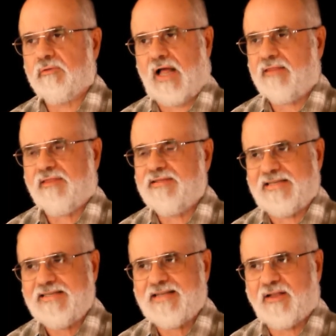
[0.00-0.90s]
Not the
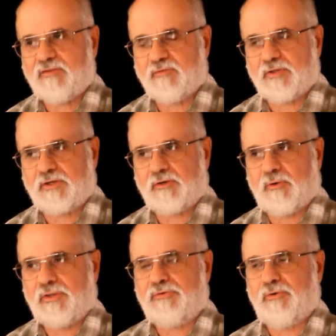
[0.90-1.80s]
details of what they're
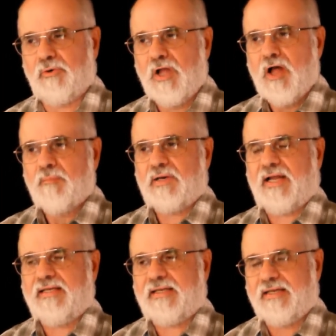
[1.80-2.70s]
going through, but
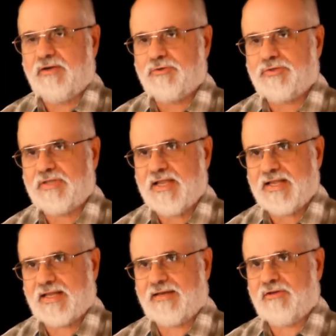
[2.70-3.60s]
I can
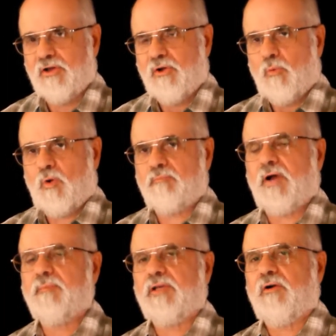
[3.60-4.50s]
understand what
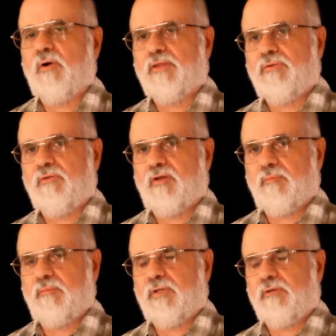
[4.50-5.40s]
might be going through
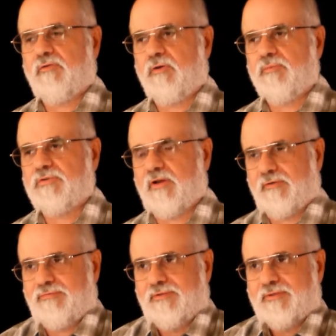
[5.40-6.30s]
them in terms
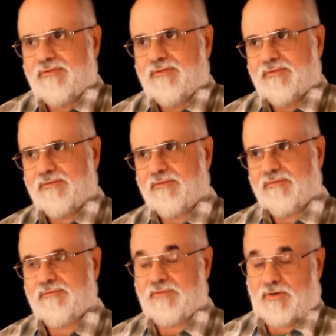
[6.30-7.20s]
of
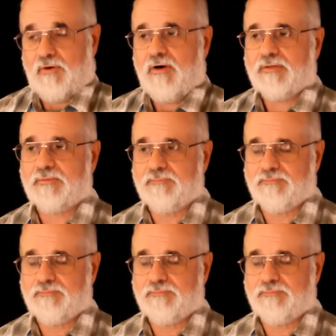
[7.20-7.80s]
their heart.